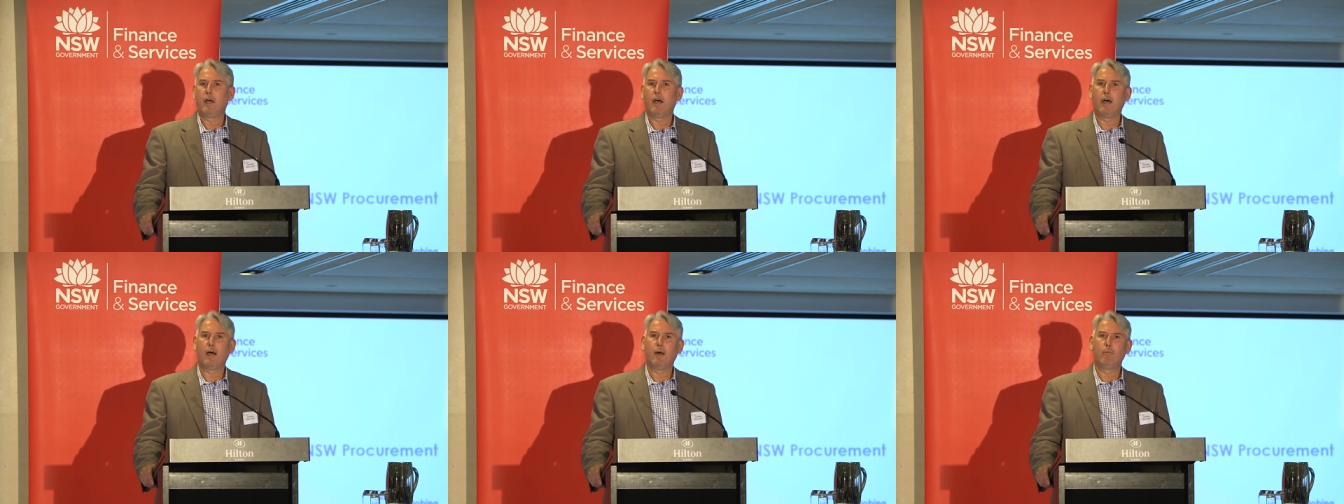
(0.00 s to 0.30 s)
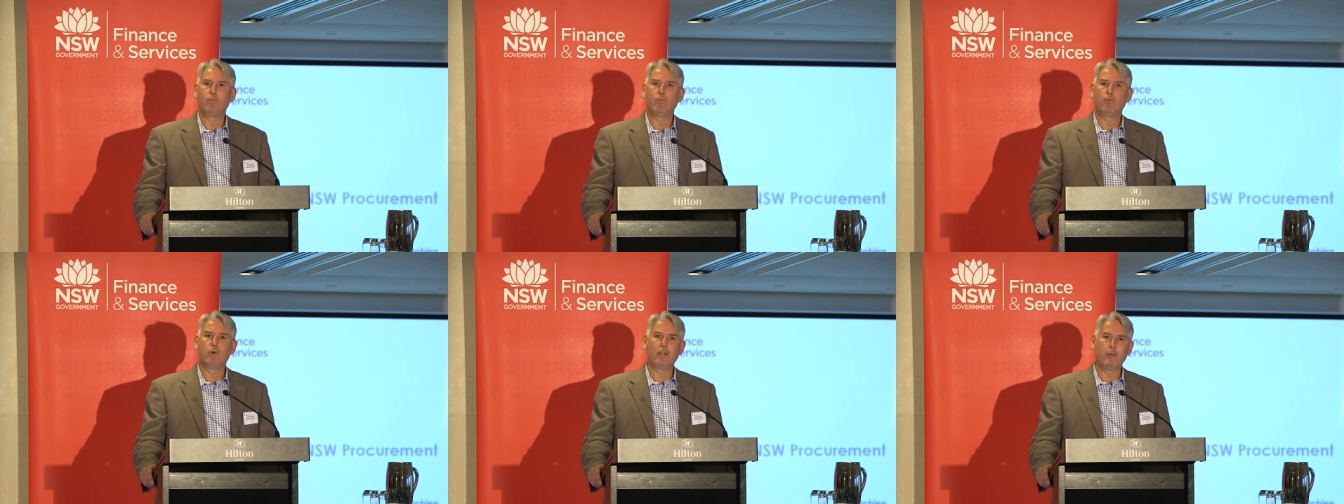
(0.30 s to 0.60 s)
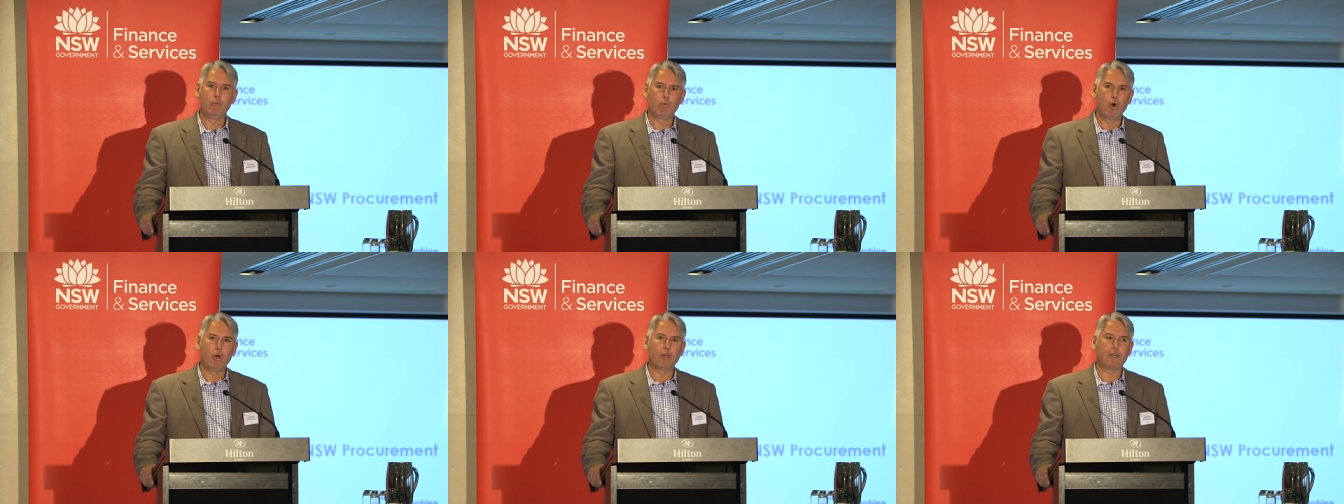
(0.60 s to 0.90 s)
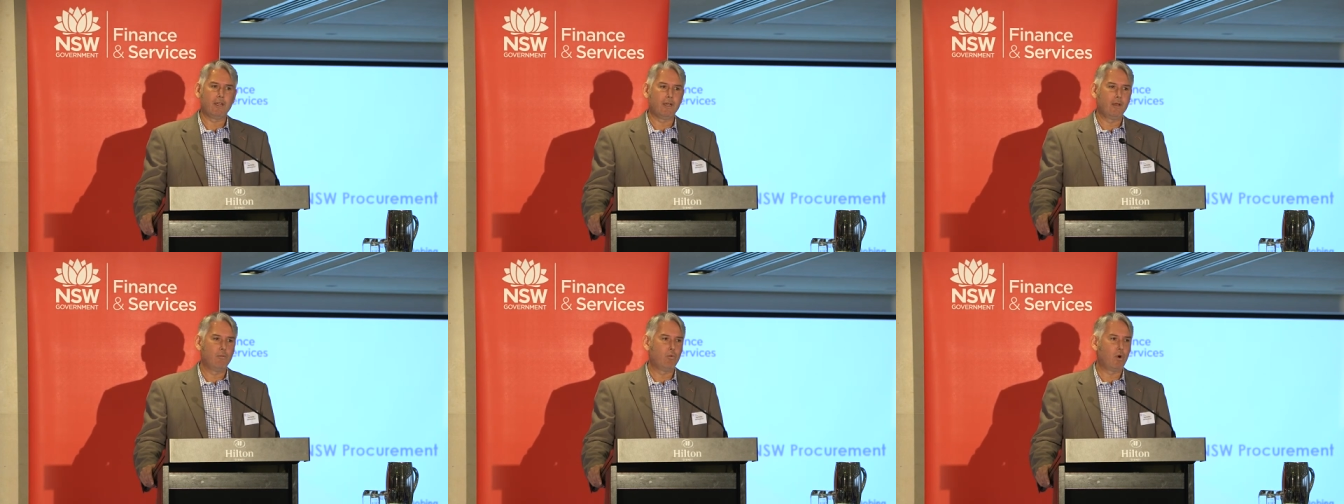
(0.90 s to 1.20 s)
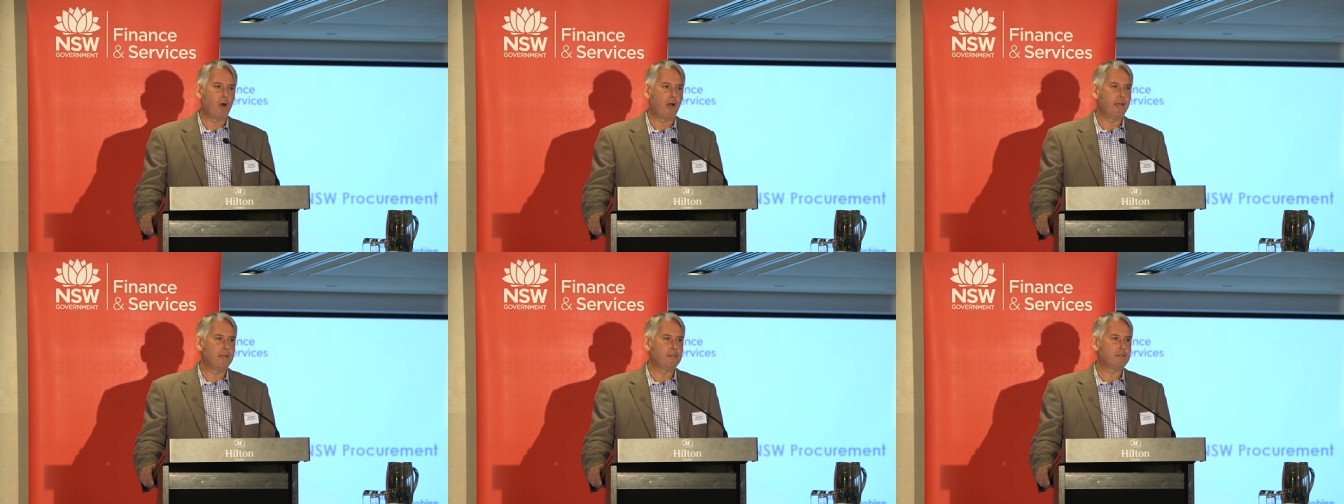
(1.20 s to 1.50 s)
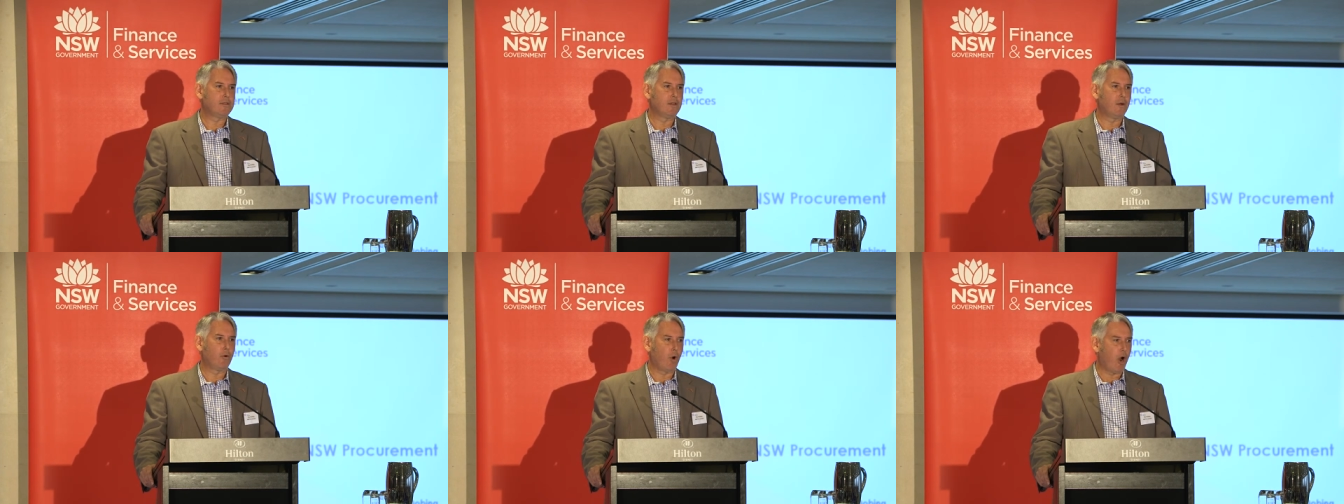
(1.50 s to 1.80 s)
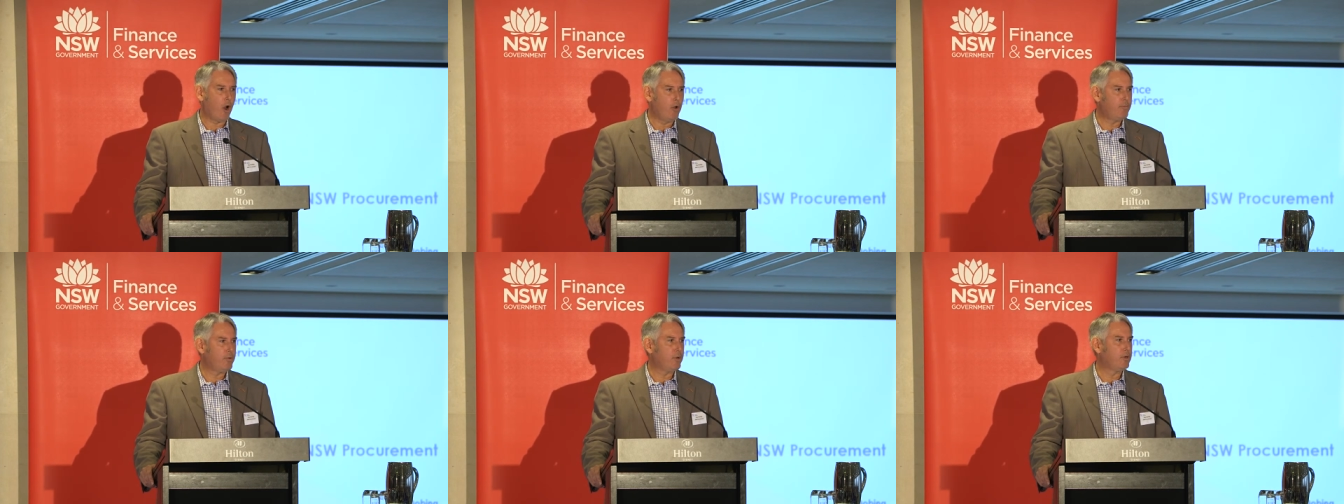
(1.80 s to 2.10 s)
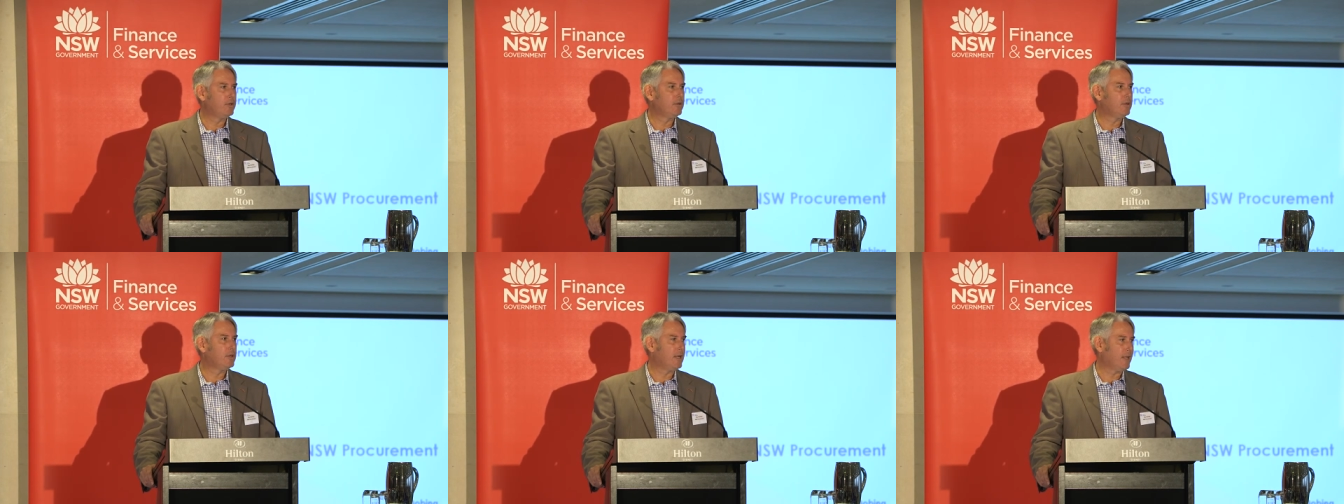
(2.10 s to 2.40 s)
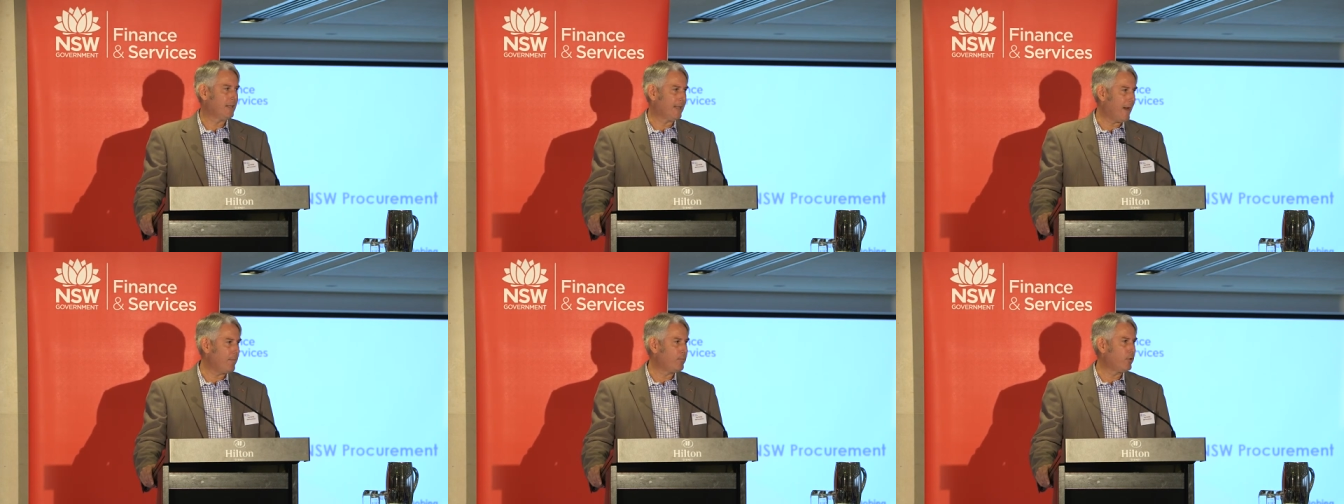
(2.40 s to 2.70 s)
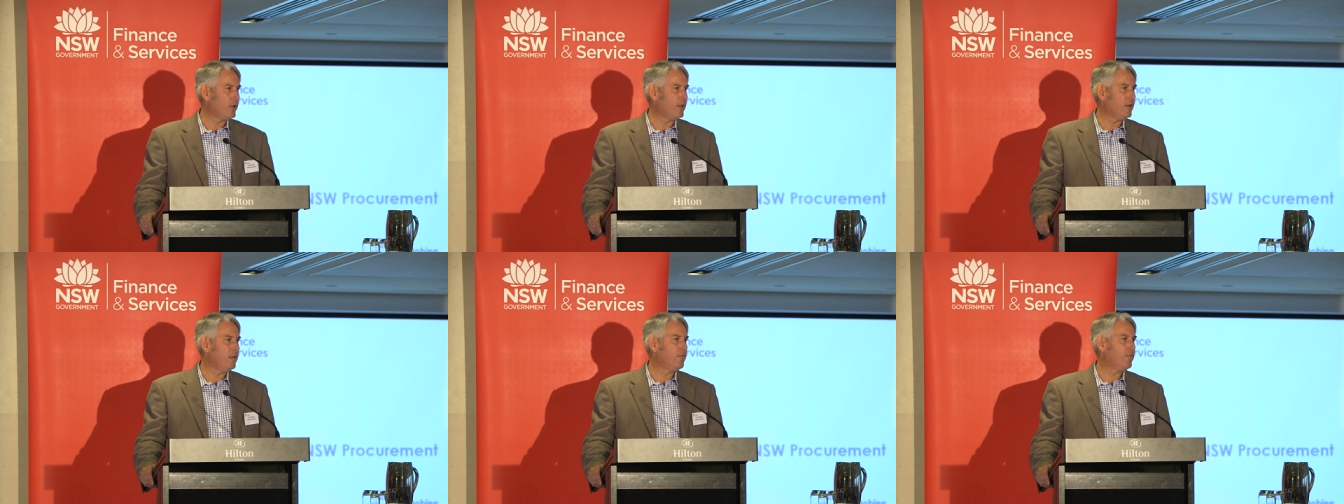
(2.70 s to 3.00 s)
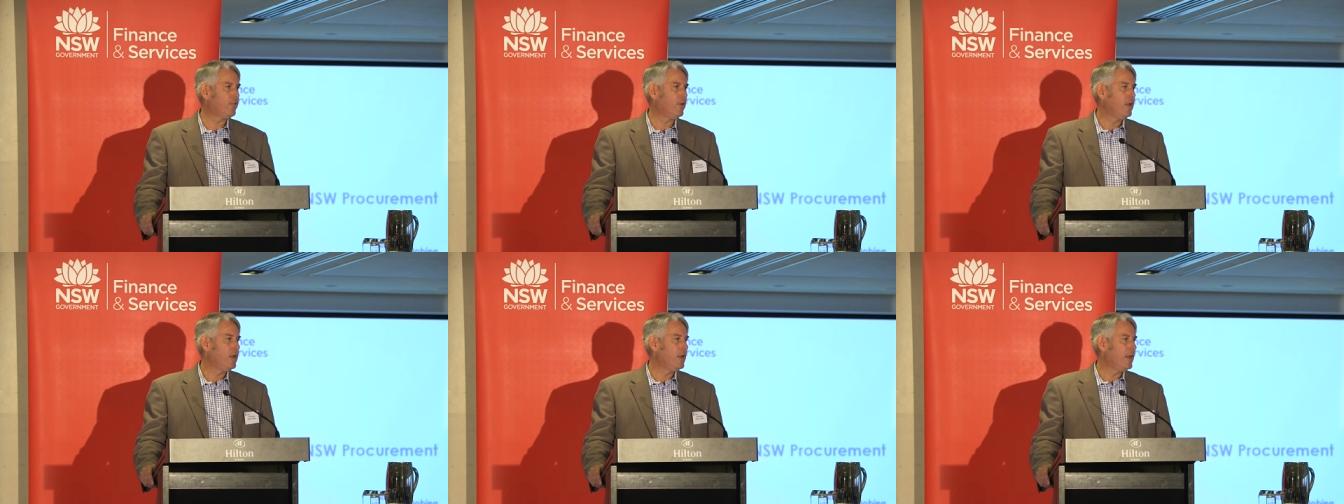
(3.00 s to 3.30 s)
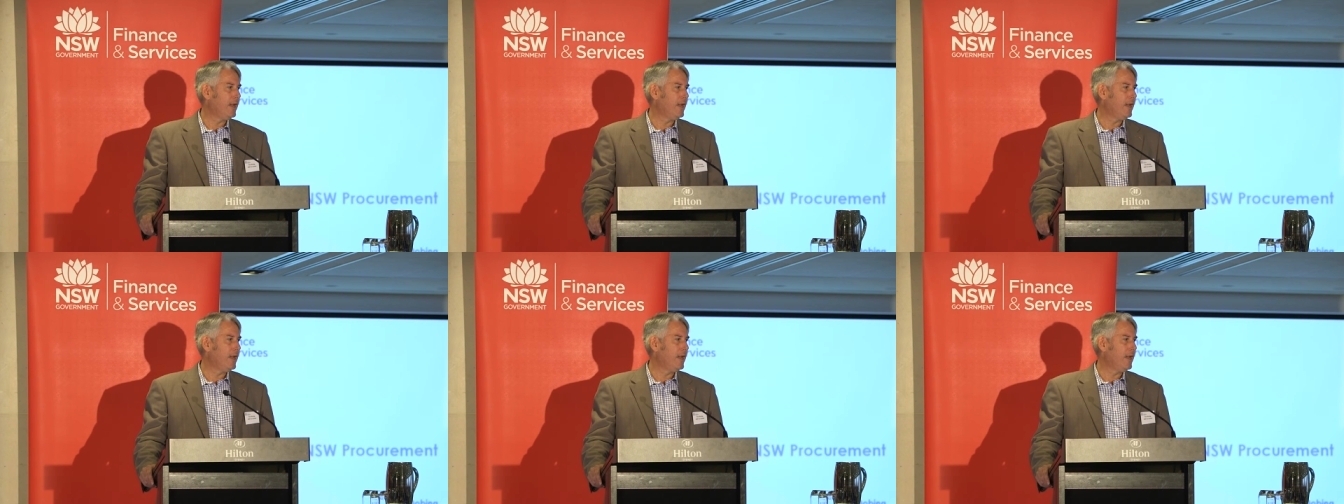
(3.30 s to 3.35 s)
um, really working in ways that are open, collaborative,